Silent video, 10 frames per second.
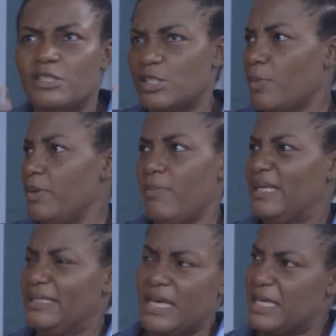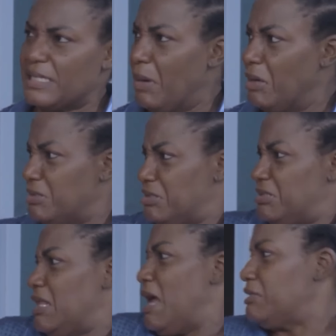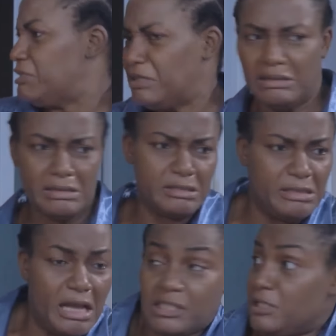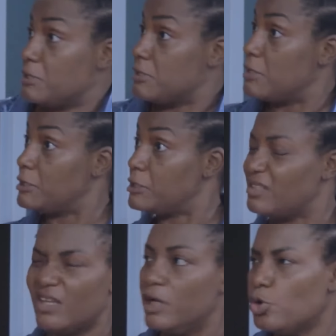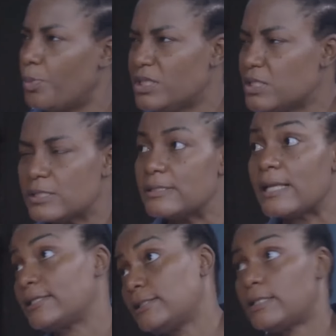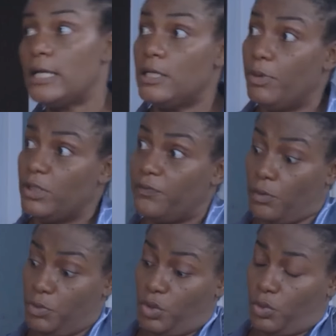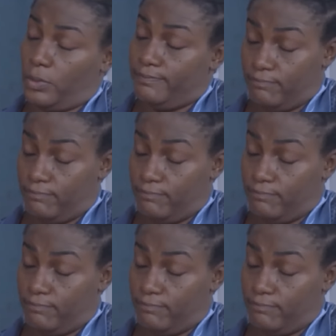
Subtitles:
disturbing my ears about snatching and snatching and snatching, nobody snatched anybody from you.